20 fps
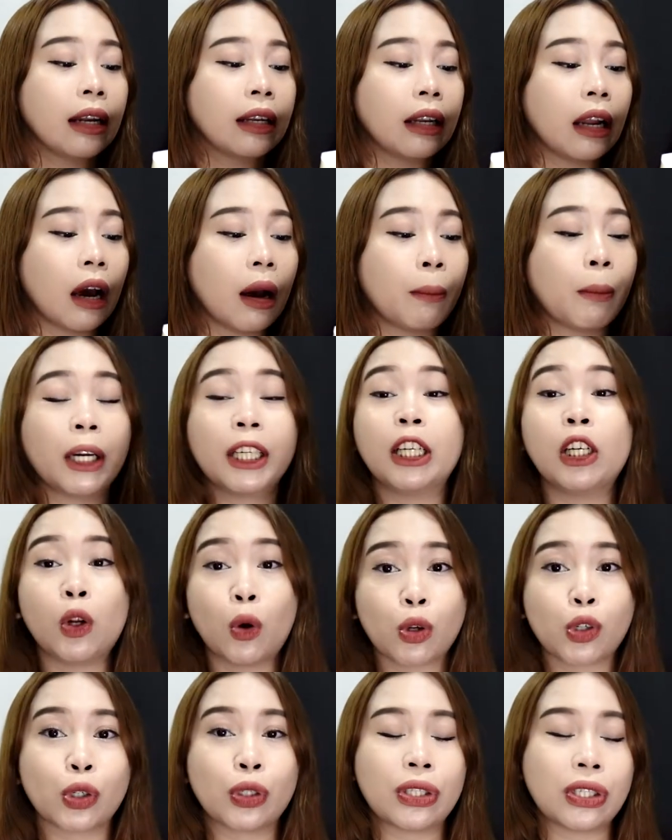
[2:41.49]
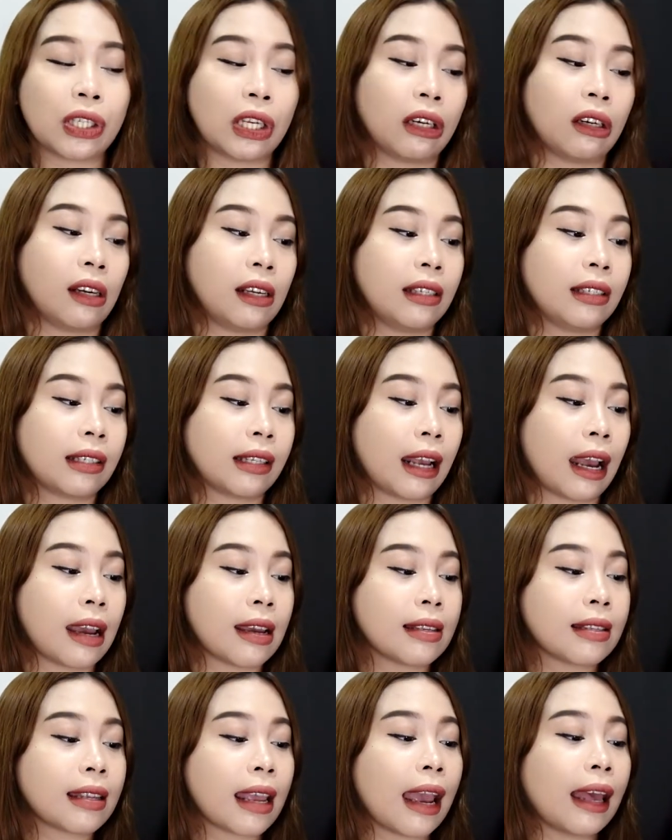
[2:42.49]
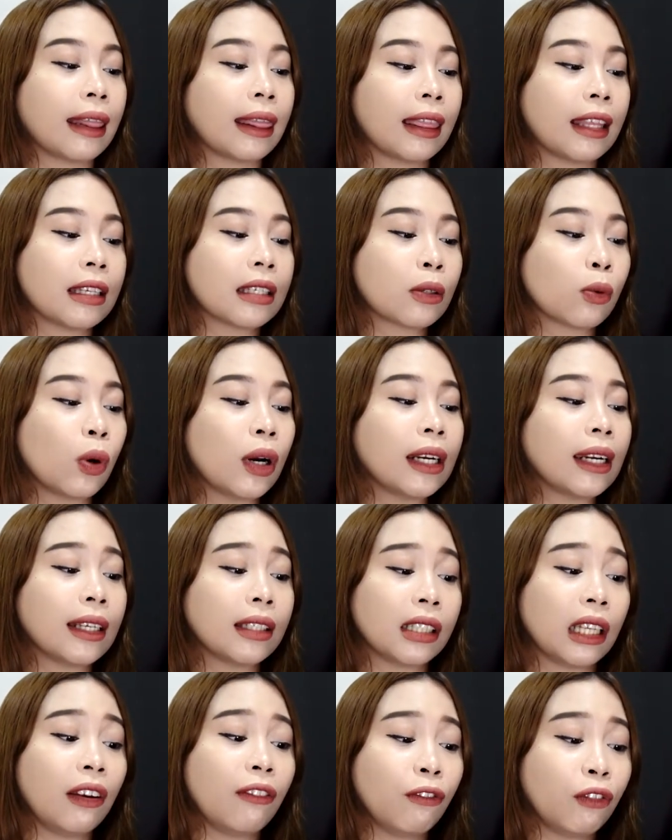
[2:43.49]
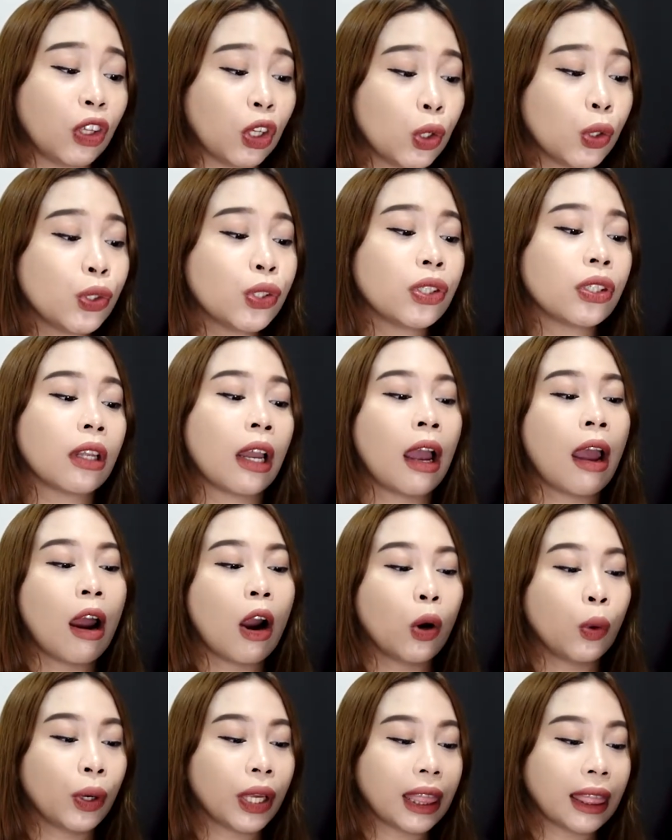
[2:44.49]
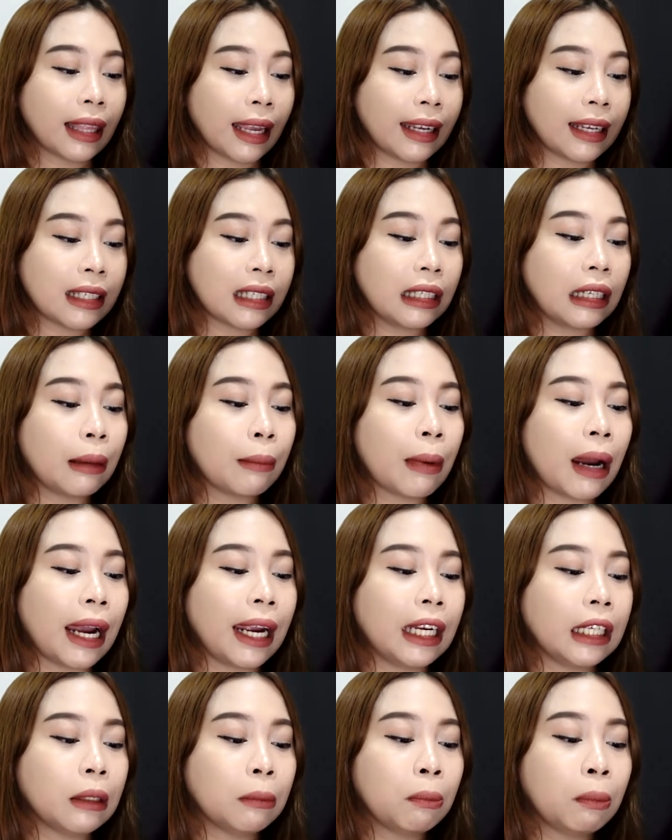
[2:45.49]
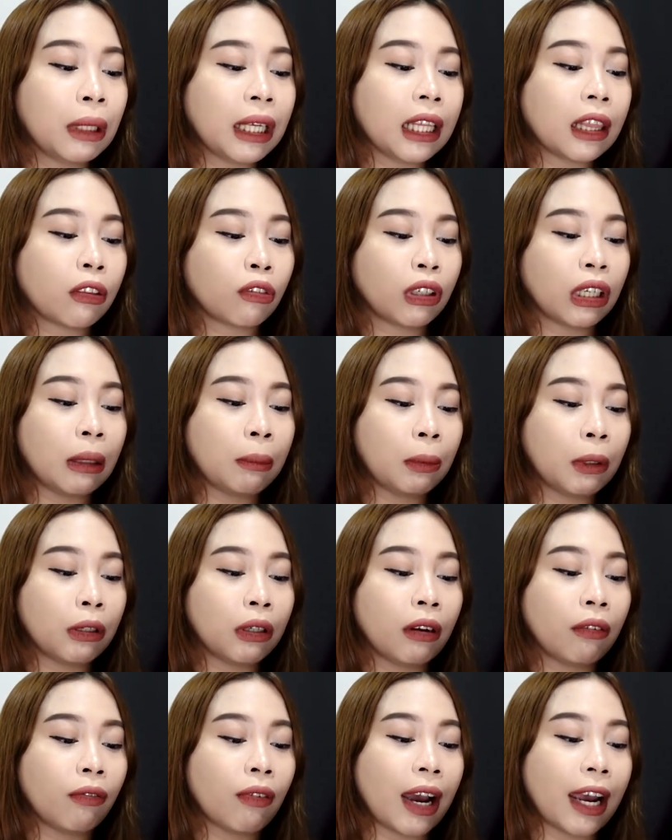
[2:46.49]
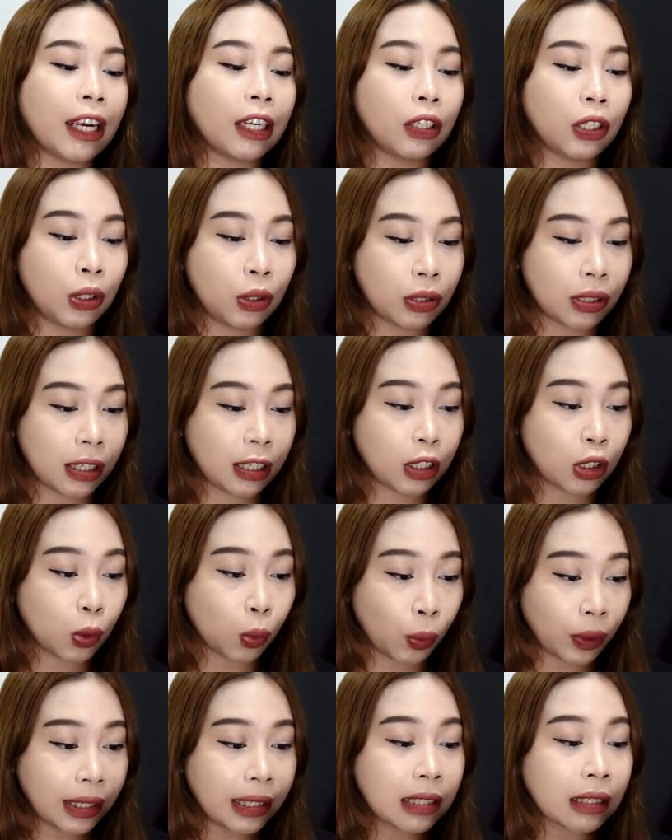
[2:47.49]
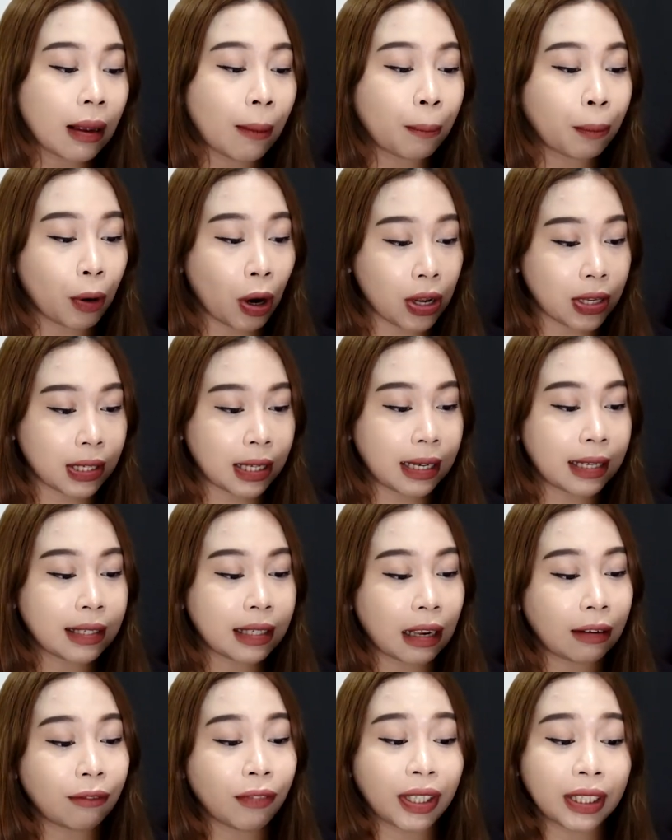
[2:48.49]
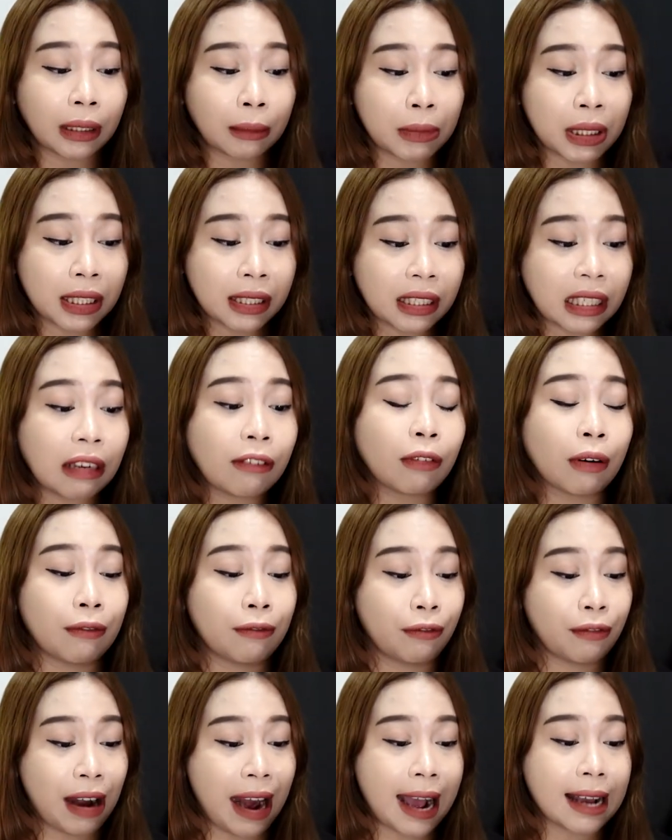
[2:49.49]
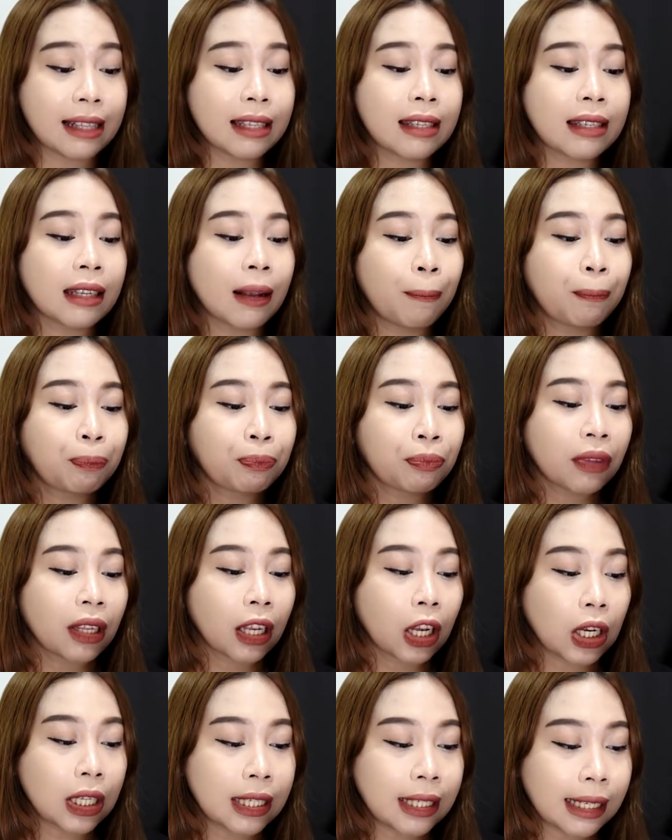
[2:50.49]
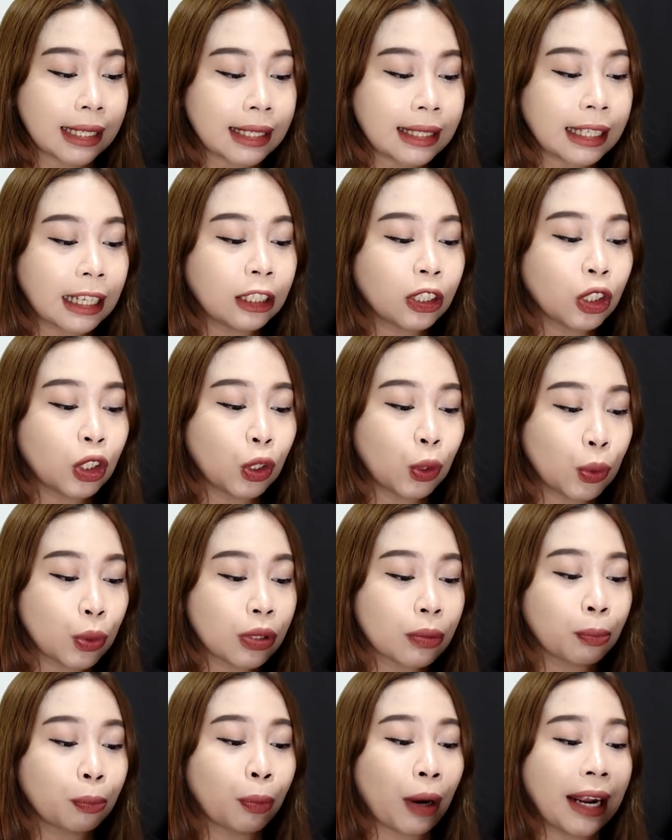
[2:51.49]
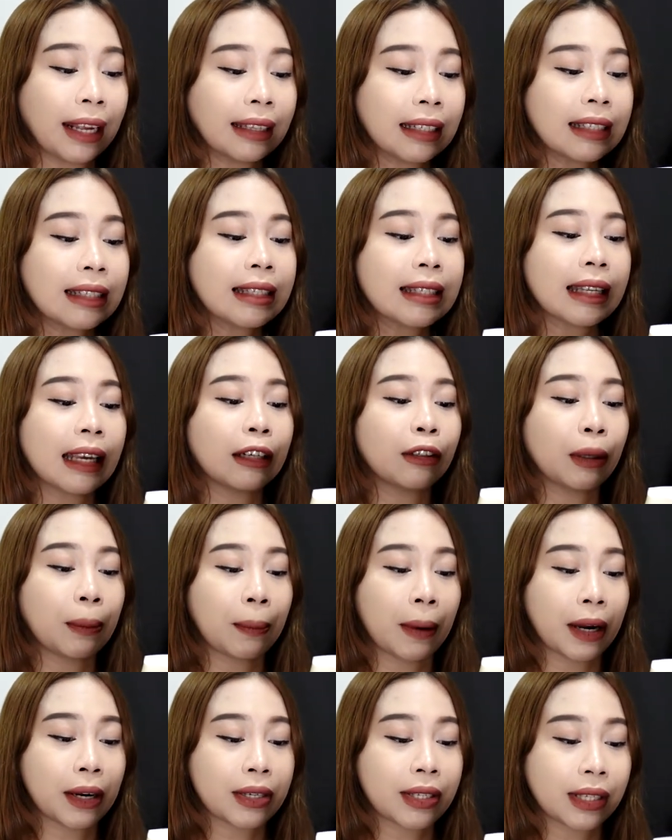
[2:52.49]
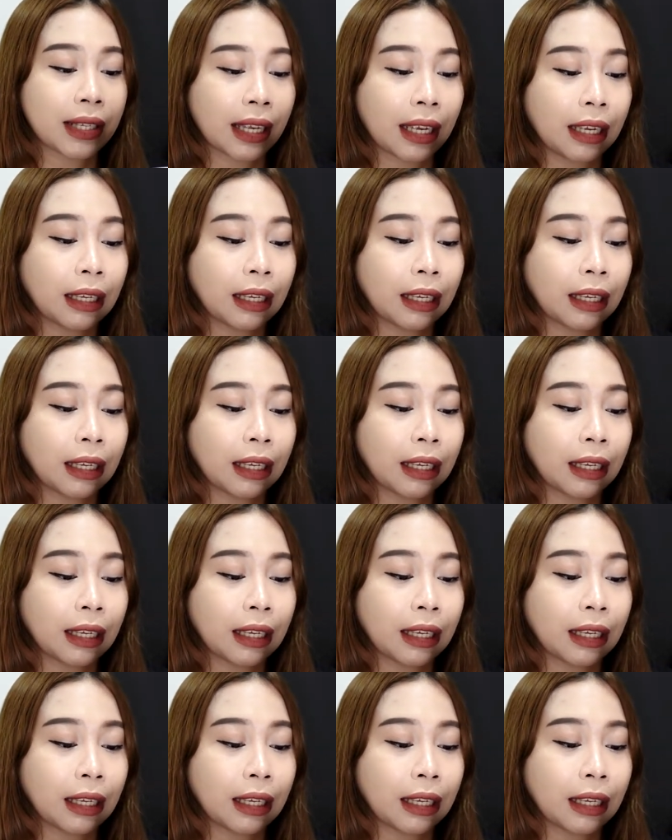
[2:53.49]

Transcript: na body lotion series guys. And this one is infused with niacinamide, B3 purified using Swiss process and vitamin C from France. Consistent use brightens and repairs